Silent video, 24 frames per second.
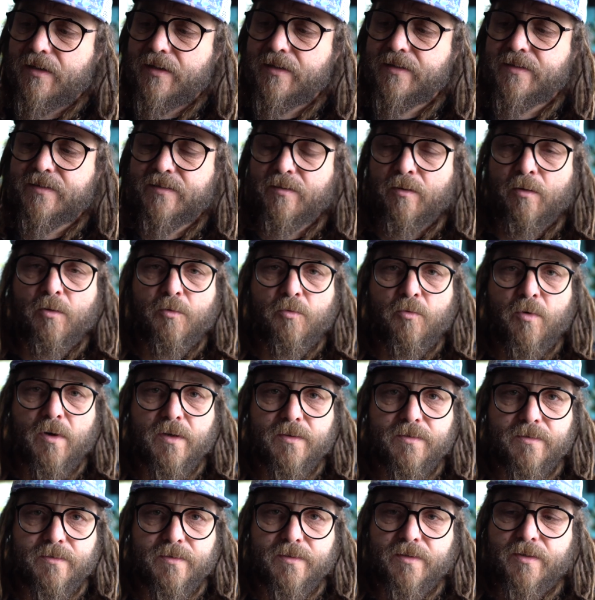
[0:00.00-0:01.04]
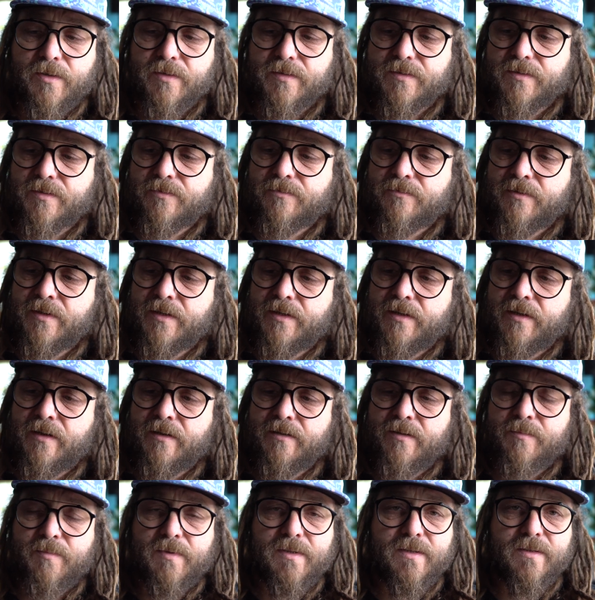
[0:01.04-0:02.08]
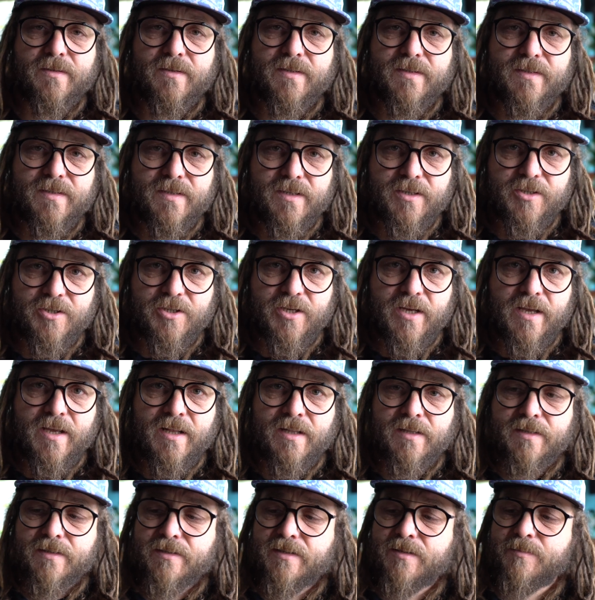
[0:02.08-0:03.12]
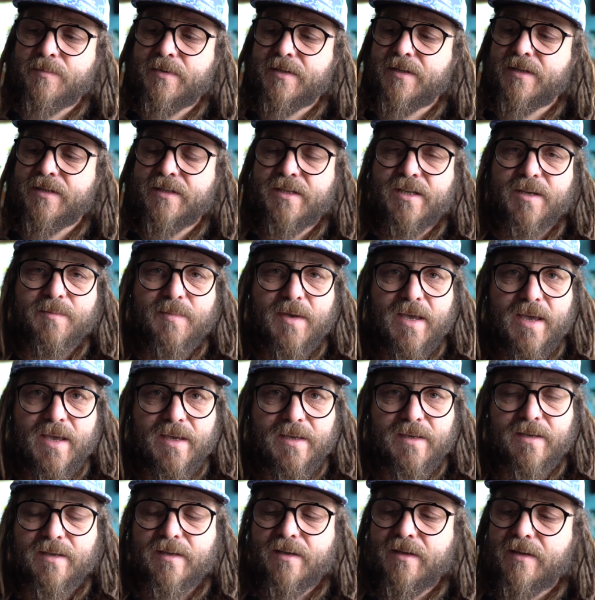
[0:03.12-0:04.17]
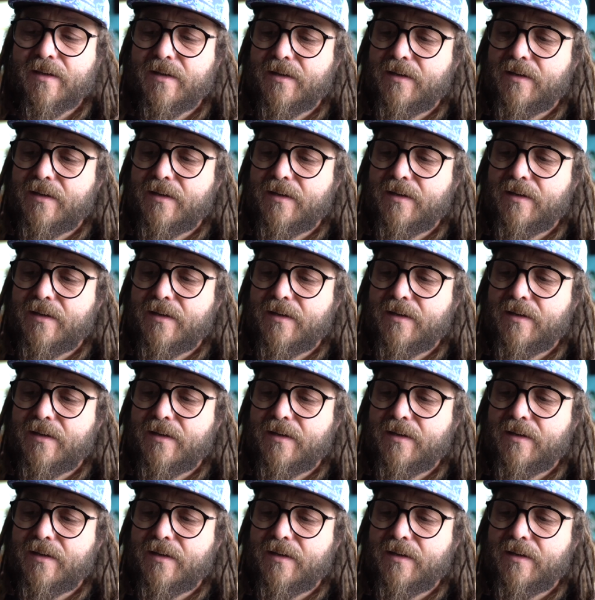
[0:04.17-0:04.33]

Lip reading: in saltwater in Costa Rica, they've been in the Seychelles, they've been in Quebec,